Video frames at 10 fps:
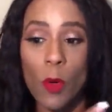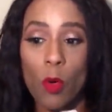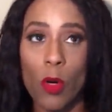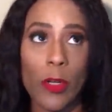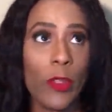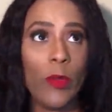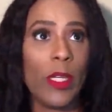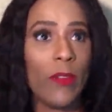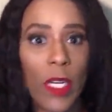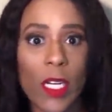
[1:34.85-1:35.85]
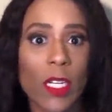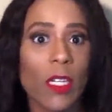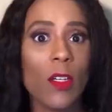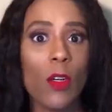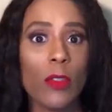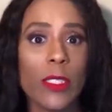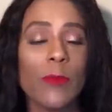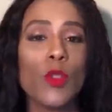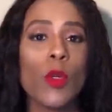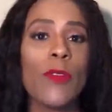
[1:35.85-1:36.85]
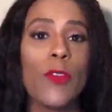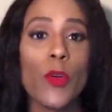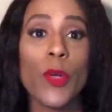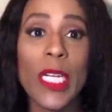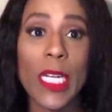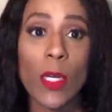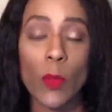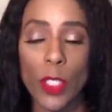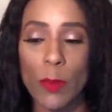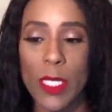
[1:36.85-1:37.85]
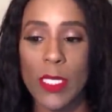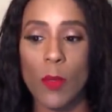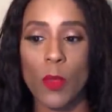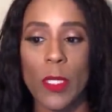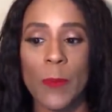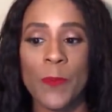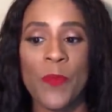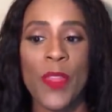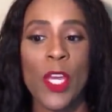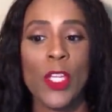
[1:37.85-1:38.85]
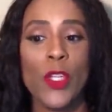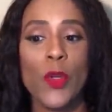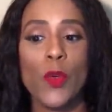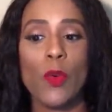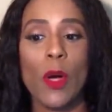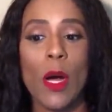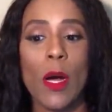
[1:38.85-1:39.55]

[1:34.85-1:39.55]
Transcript: Or you give a hug or some sort of greeting when you meet someone. You,